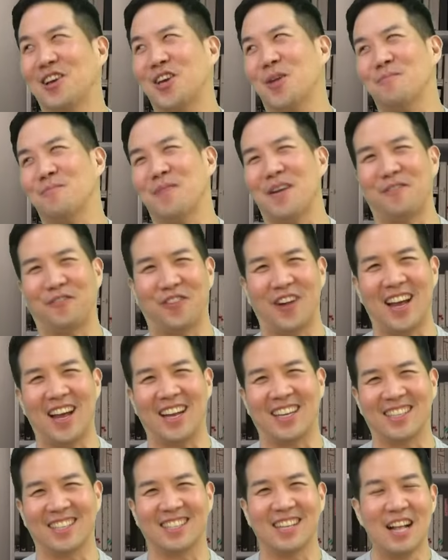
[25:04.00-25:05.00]
at my
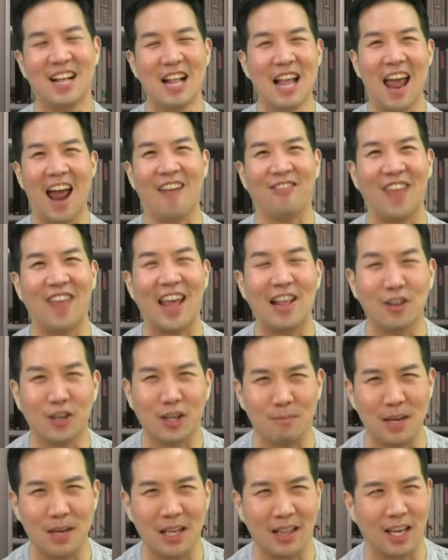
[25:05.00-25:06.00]
friends and they look
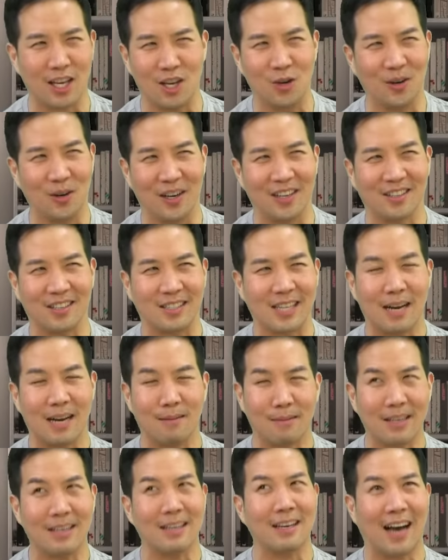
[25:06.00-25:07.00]
at me like, you don't understand. I'm
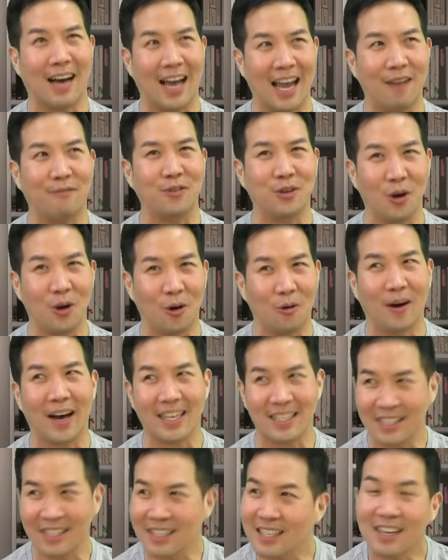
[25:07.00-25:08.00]
like, yeah, I have no
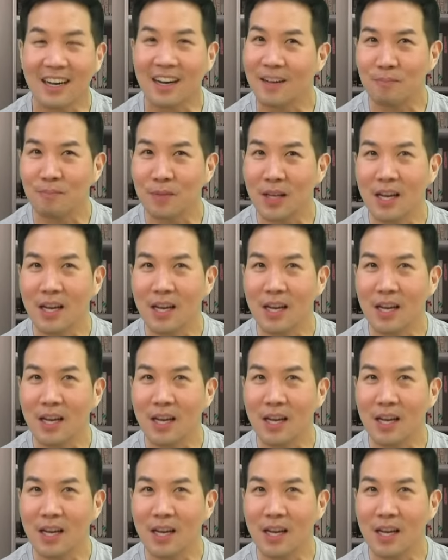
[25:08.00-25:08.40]
idea.